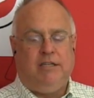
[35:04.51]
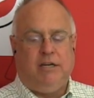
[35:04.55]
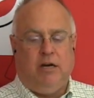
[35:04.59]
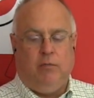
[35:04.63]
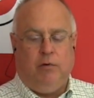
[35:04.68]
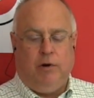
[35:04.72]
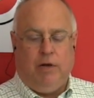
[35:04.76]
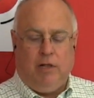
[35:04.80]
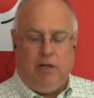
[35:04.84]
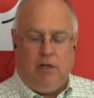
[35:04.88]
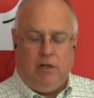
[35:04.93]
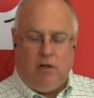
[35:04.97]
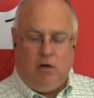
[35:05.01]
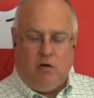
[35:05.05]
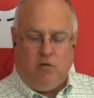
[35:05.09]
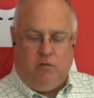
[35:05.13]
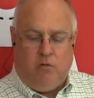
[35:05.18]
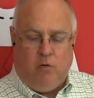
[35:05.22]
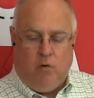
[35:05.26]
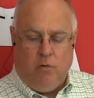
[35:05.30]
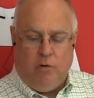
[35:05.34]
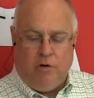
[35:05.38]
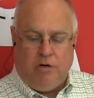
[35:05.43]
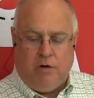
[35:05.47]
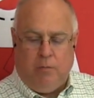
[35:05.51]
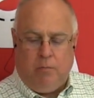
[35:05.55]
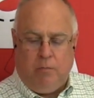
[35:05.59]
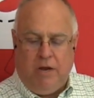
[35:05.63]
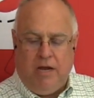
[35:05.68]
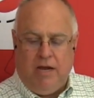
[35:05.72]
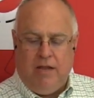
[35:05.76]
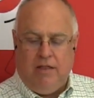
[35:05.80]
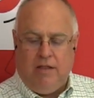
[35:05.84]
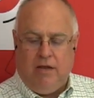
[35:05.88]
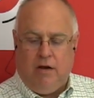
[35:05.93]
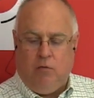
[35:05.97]
I really look forward to
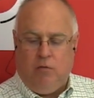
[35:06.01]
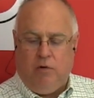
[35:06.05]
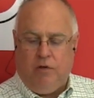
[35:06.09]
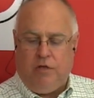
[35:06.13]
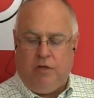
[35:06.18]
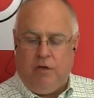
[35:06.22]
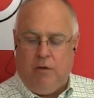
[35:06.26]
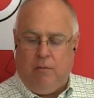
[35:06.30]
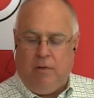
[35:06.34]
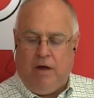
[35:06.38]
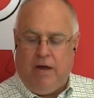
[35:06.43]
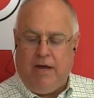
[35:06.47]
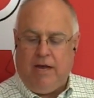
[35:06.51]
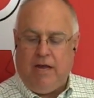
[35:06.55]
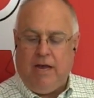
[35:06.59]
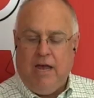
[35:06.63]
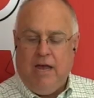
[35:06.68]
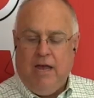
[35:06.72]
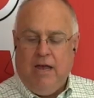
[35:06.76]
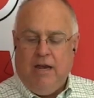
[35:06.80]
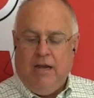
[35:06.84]
being there with you, Mike.